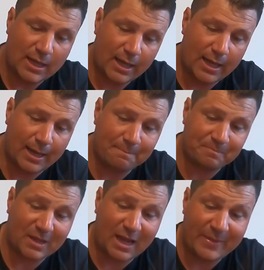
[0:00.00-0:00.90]

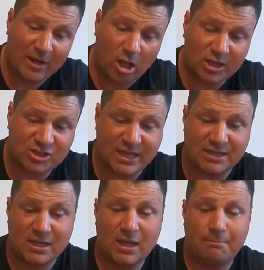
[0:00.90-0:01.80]
And then, like I
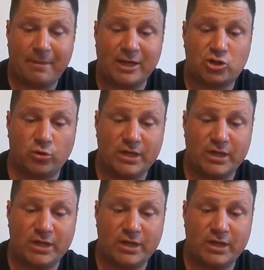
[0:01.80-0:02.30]
said, make sure